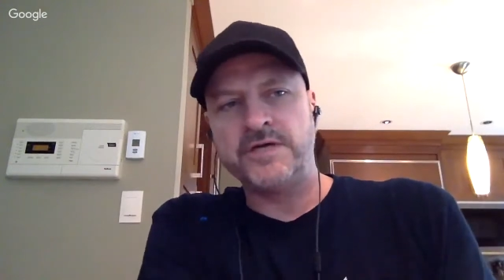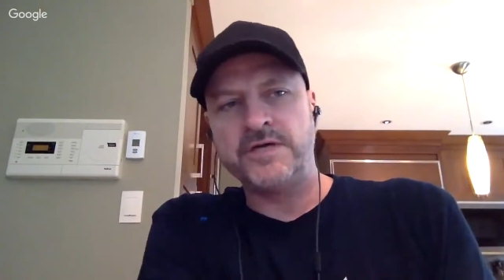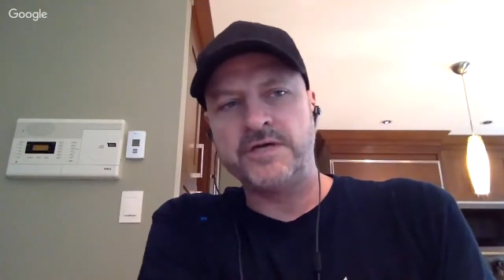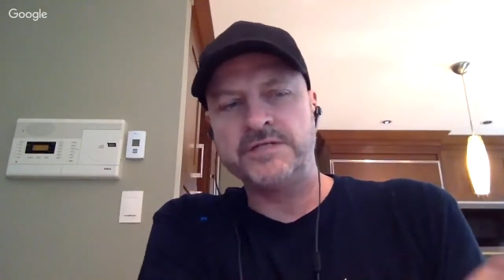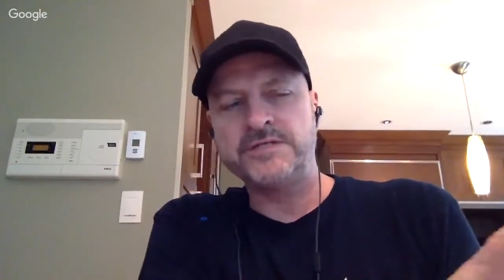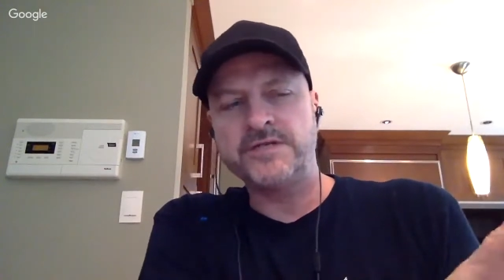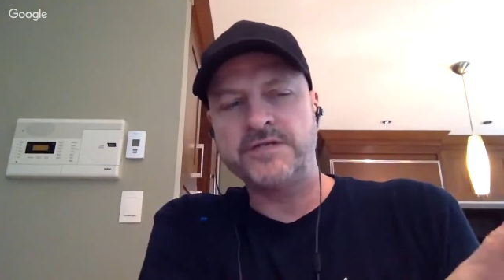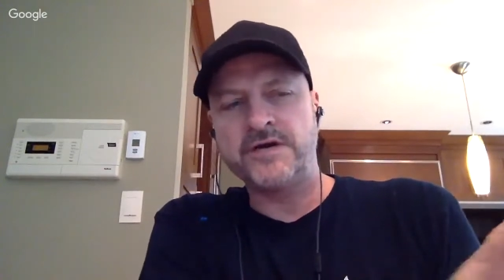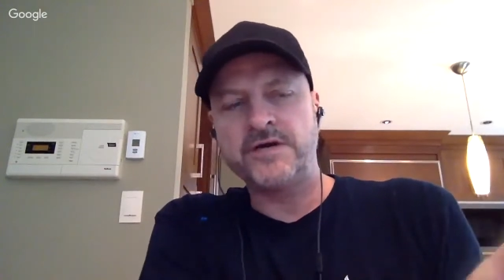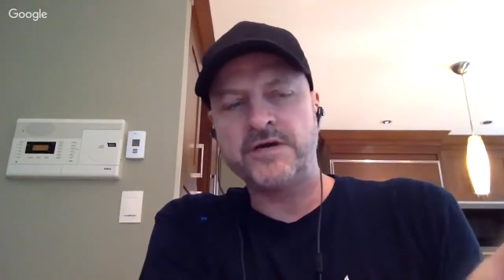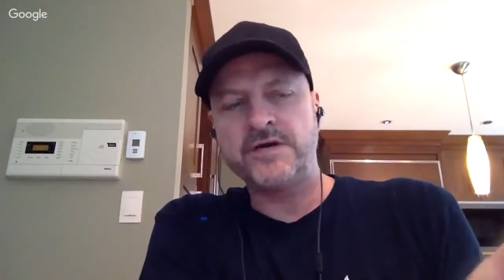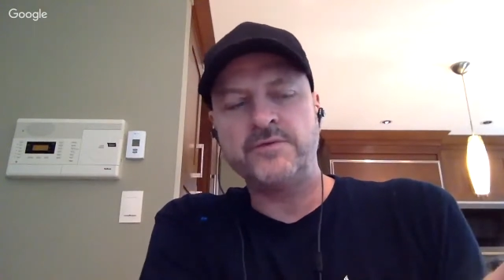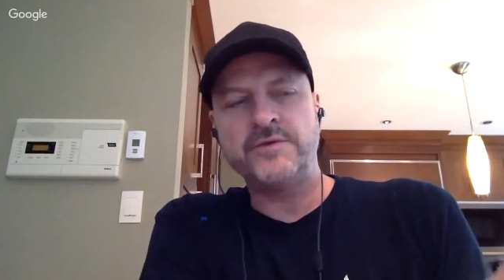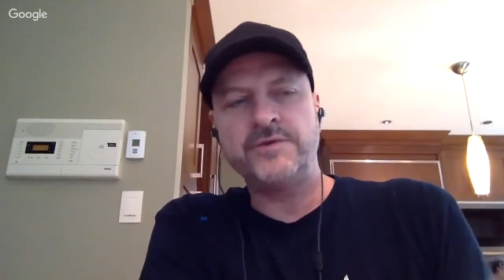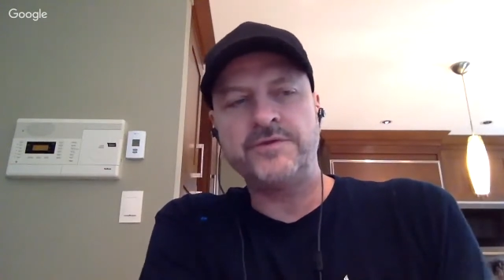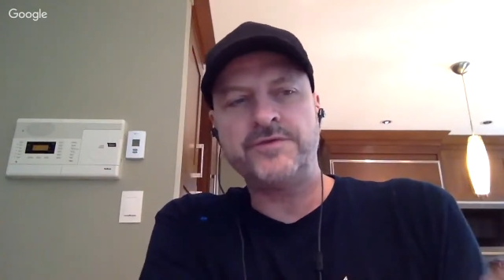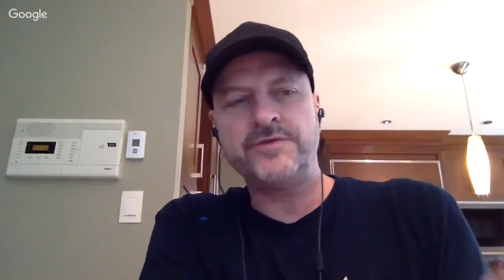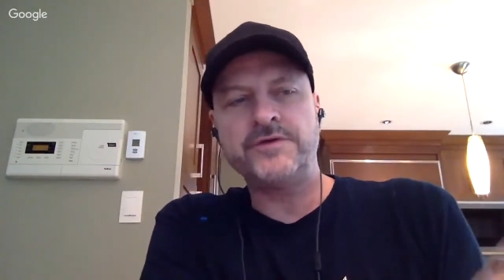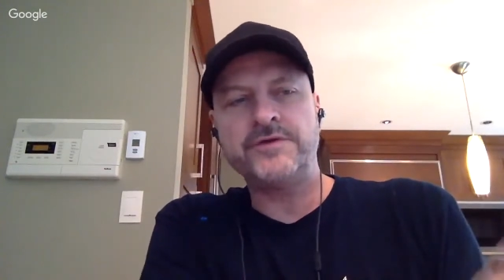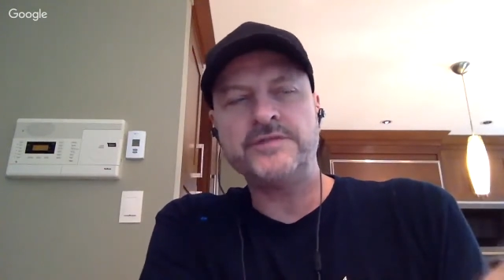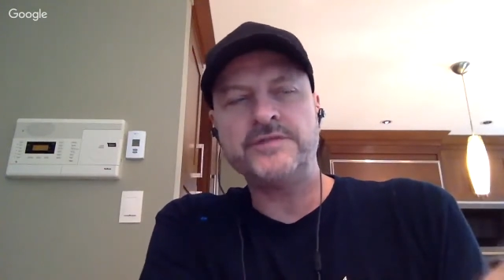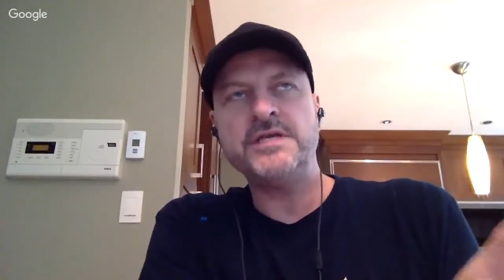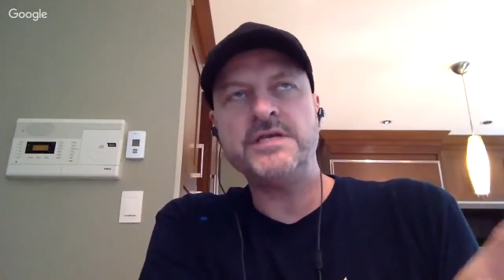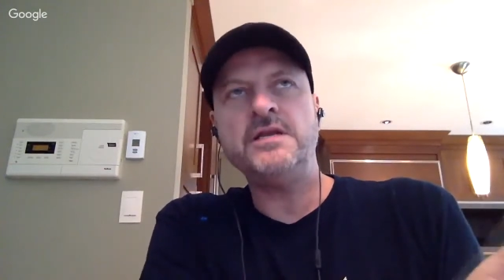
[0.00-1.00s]
I started it with
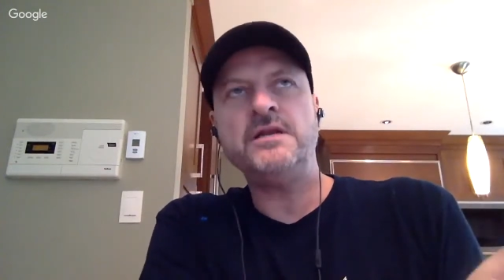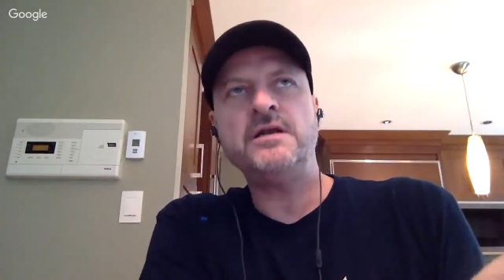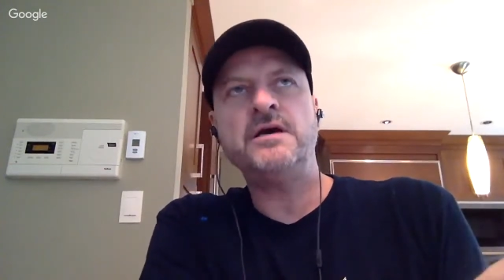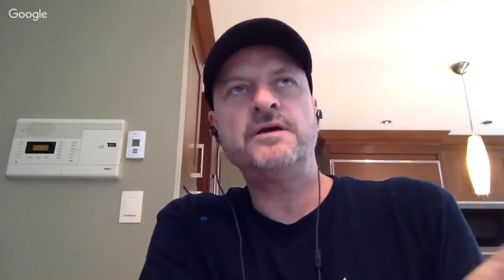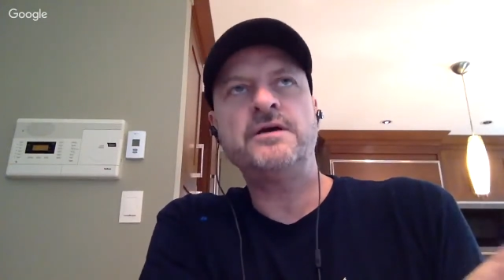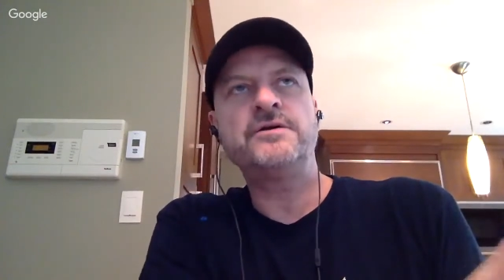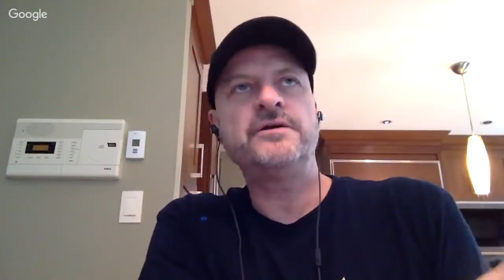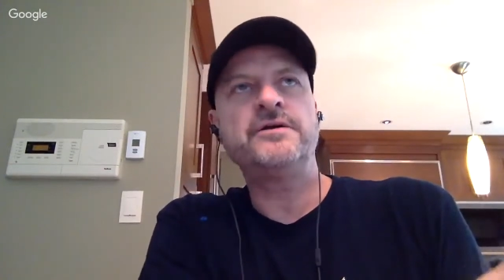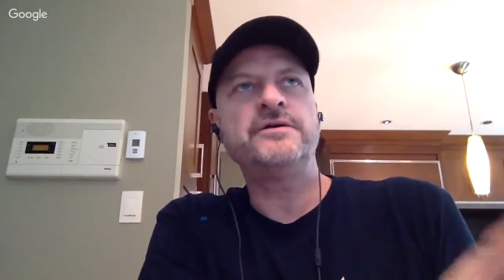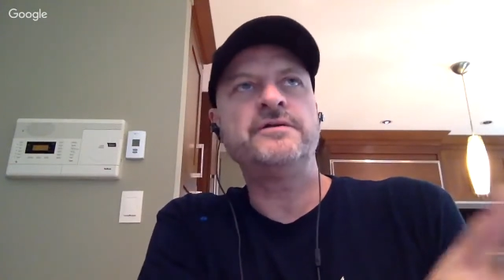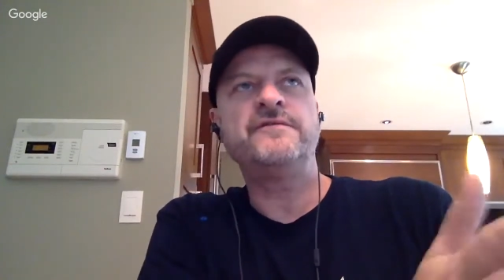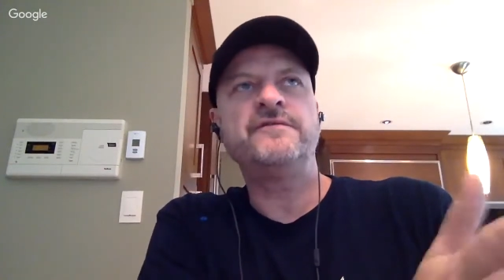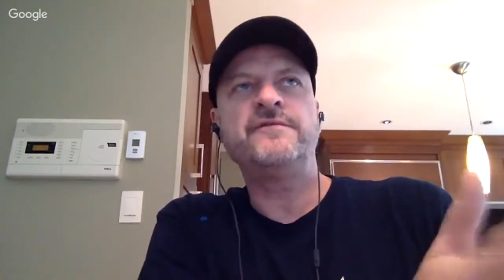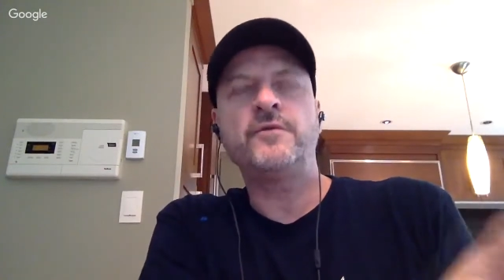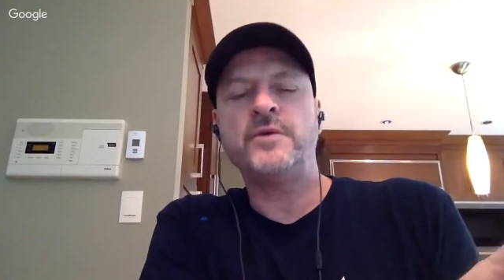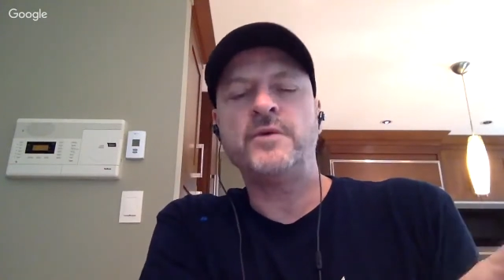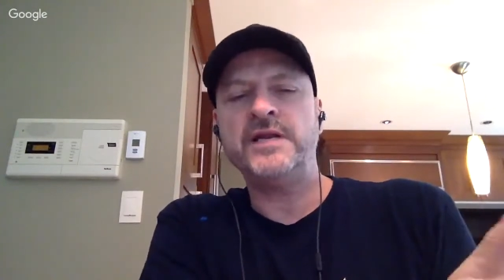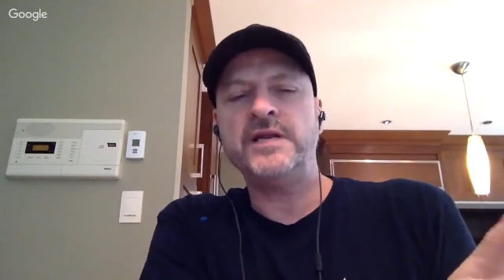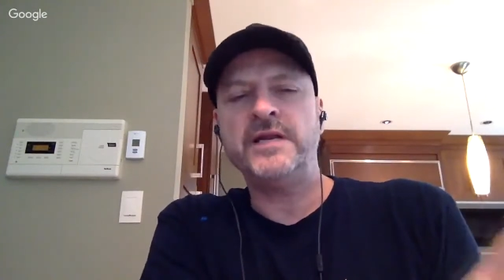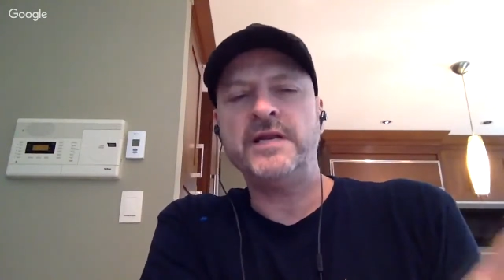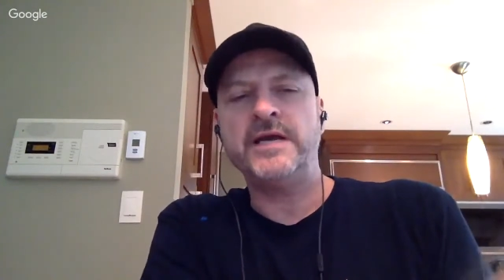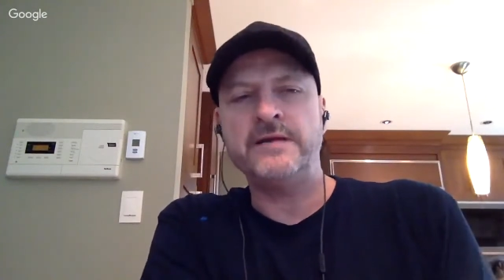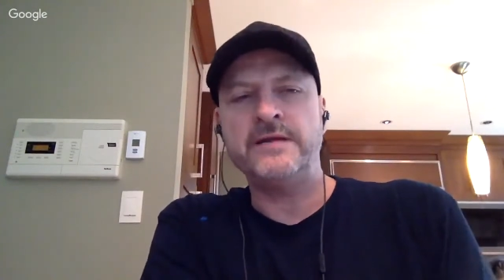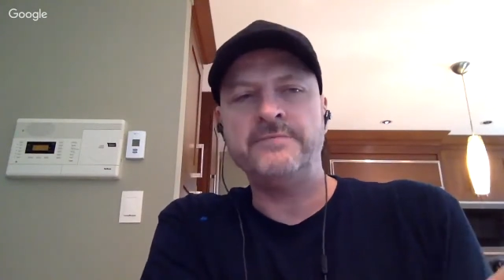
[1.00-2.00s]

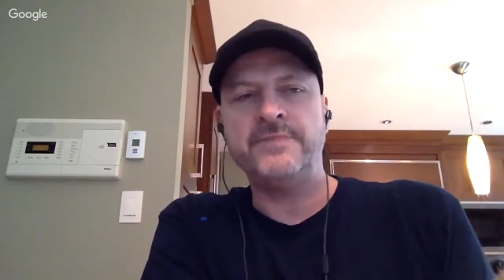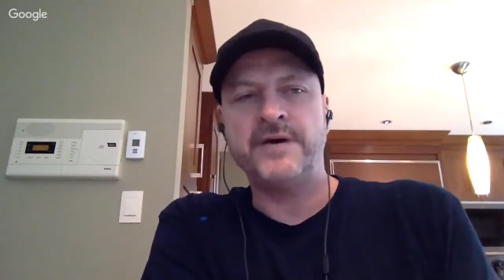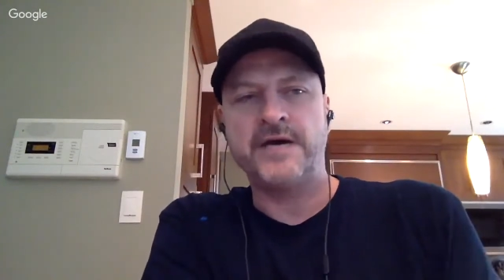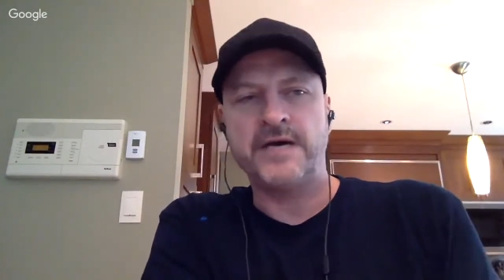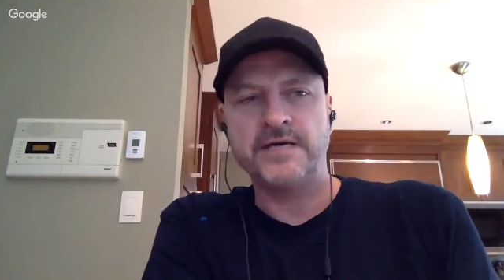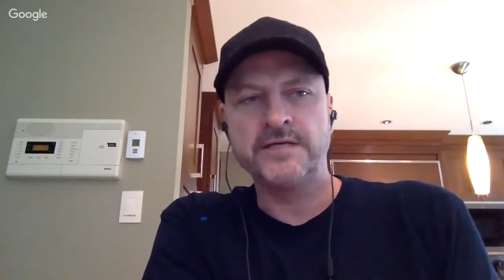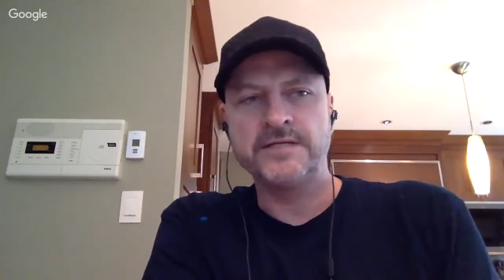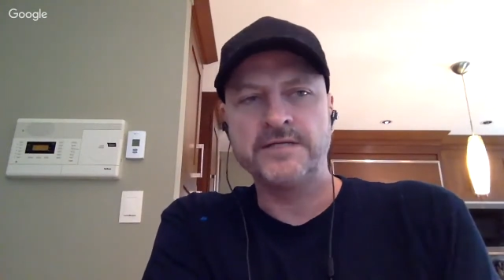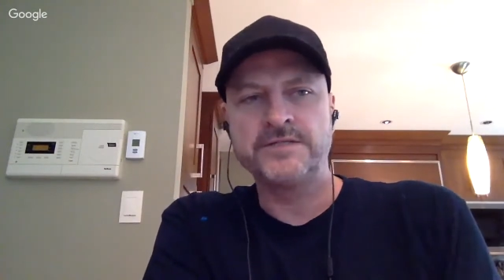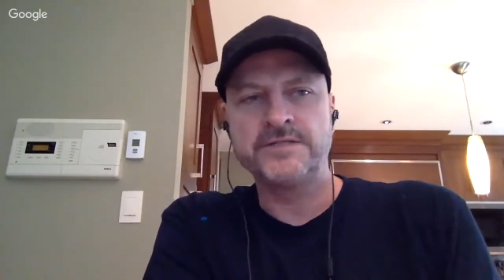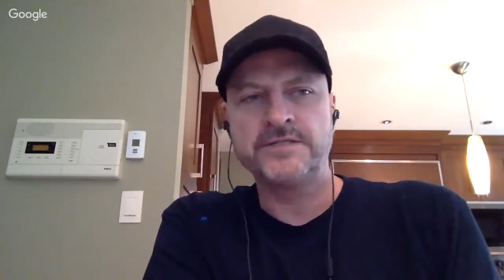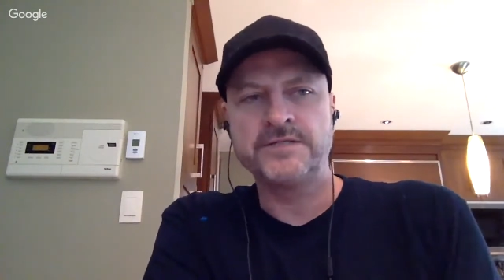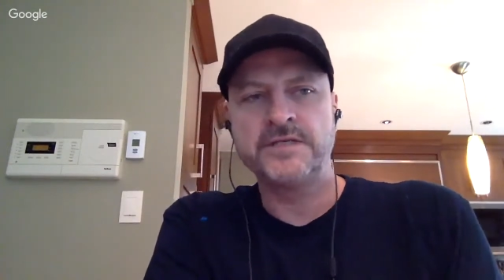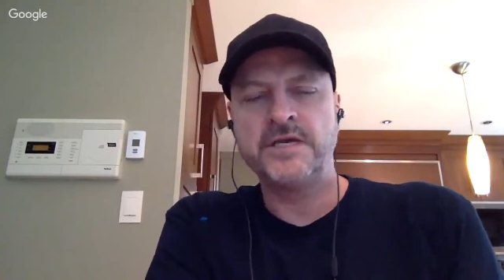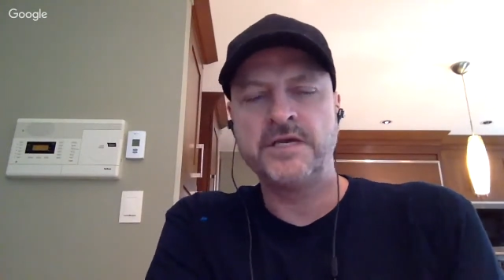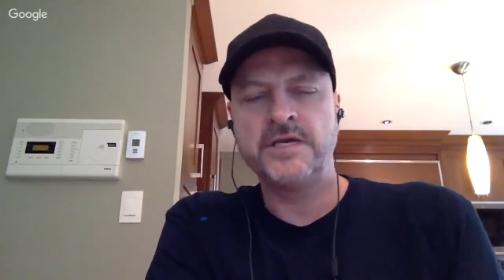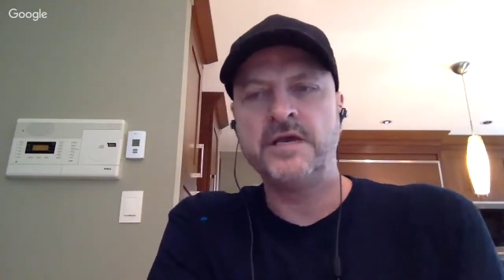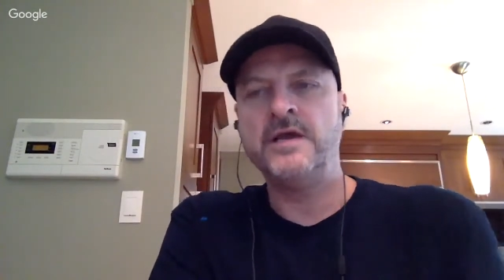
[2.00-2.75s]
$1,349,